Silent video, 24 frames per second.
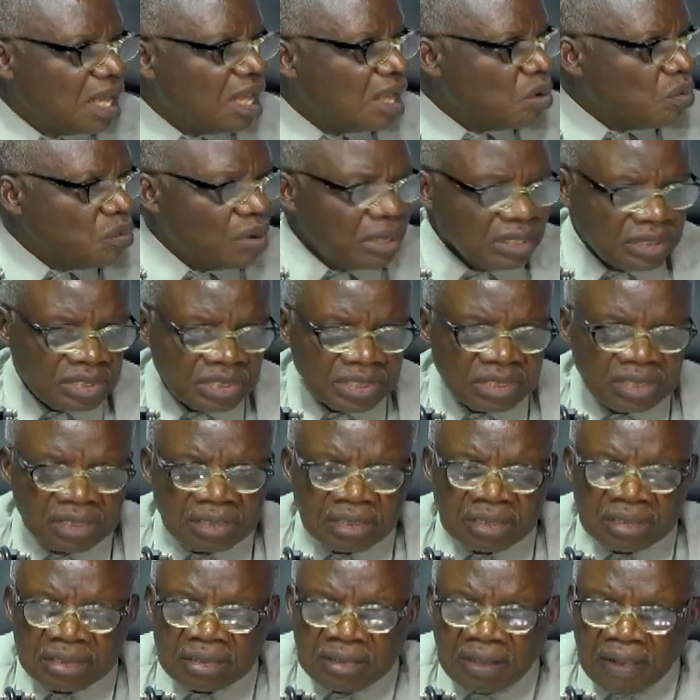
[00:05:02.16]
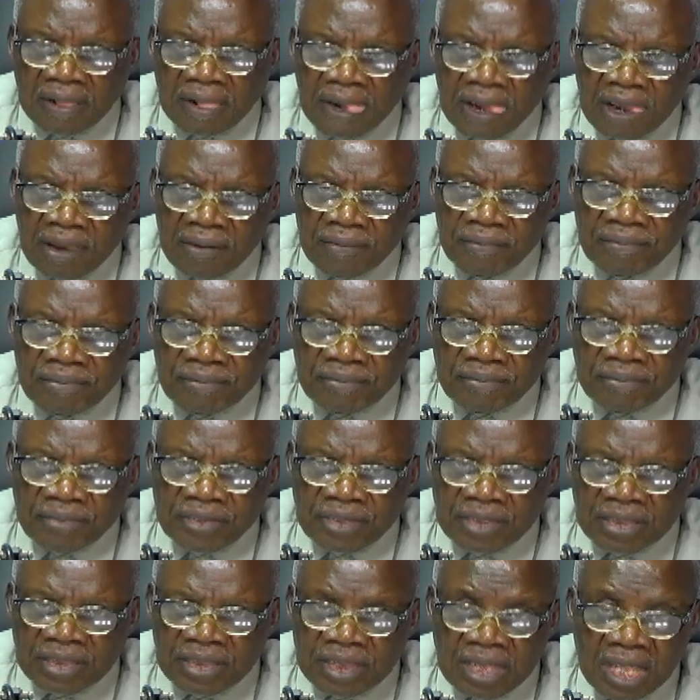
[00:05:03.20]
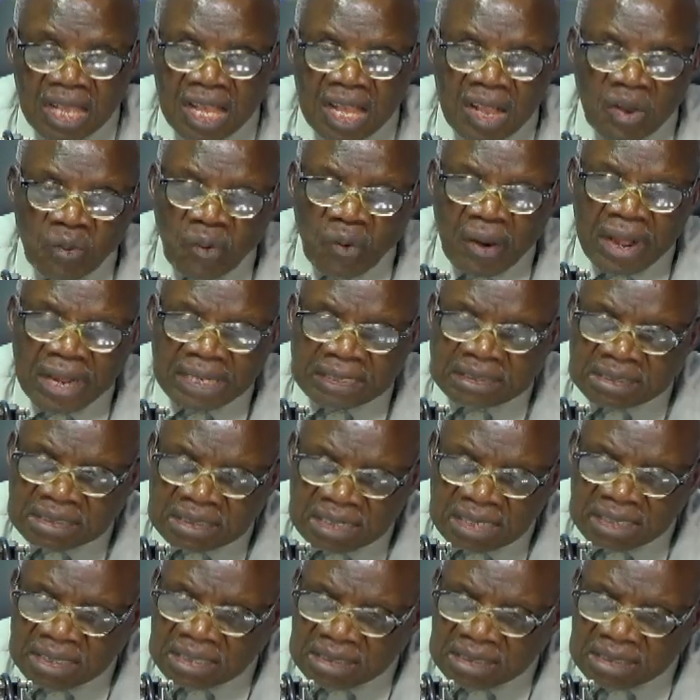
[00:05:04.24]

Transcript: a watchery. There a watchery, and he